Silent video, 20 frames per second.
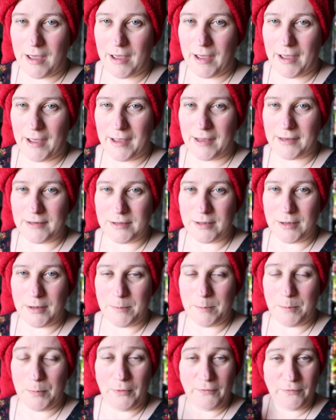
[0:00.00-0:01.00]

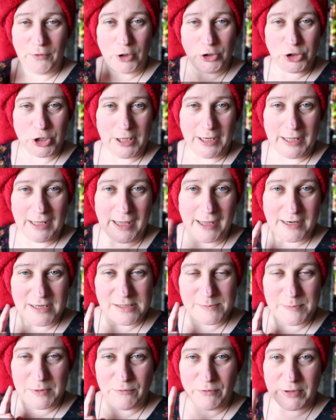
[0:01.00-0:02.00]
but fortunately it
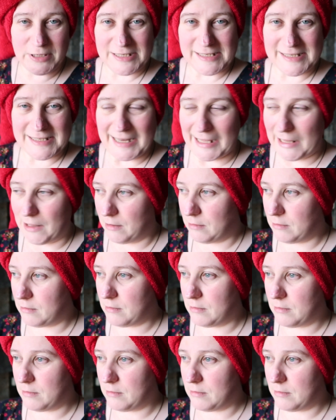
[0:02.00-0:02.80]
has been really still.